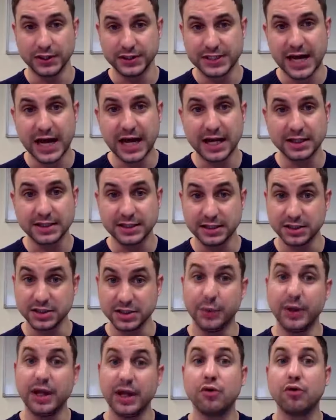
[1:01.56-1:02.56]
certain tactics
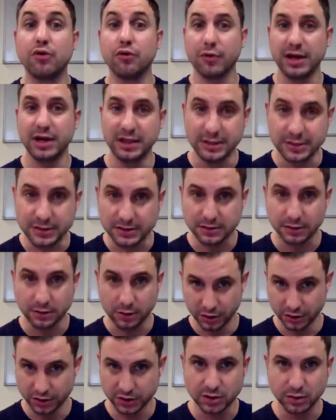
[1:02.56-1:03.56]
to increase
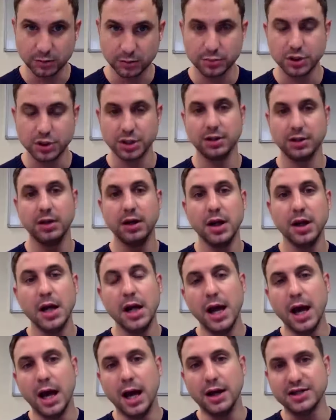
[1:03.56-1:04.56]
consumption,
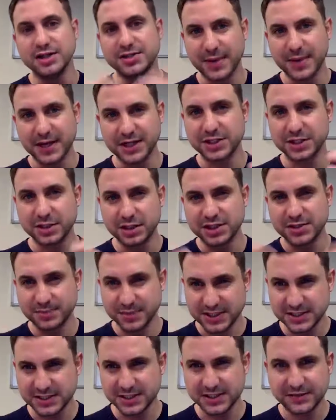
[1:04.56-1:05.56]
especially uh,
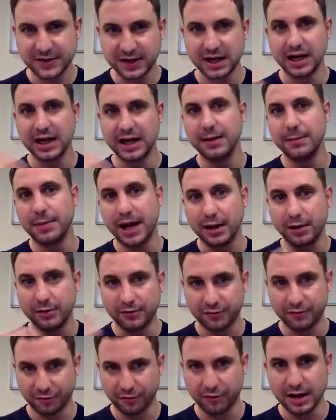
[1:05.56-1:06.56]
specifically
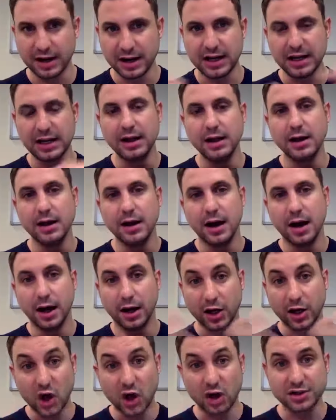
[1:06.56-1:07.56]
about free
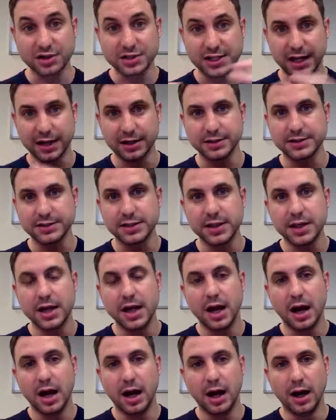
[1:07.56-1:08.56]
uh, content
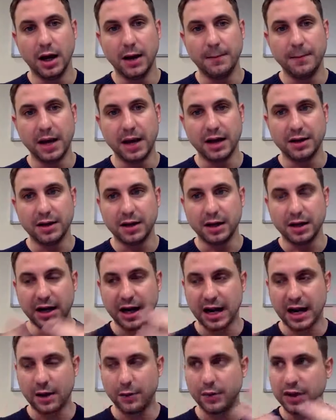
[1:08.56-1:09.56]
uh, mm. and, and,
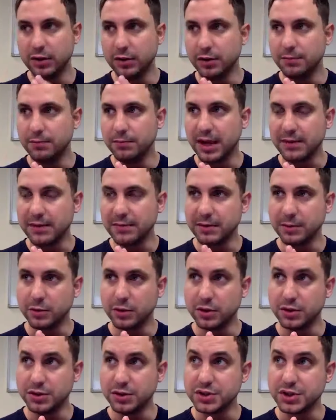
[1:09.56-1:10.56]
how we could make people
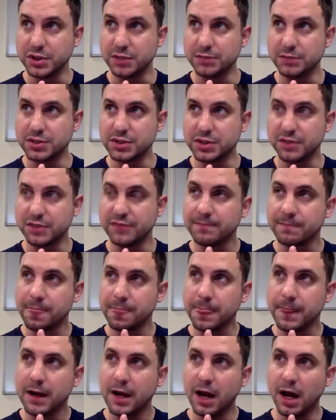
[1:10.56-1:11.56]
consume stuff
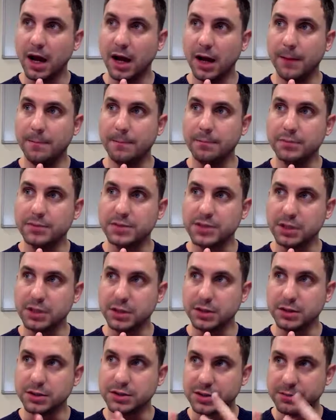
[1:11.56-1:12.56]
um,
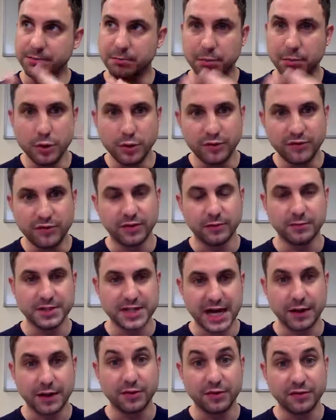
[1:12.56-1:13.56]
to, to move them
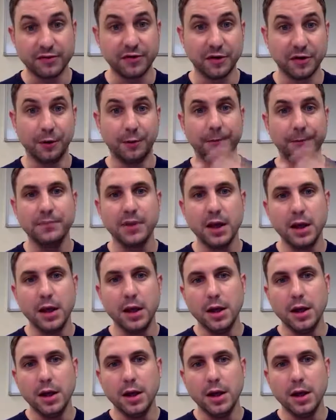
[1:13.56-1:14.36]
down the funnel.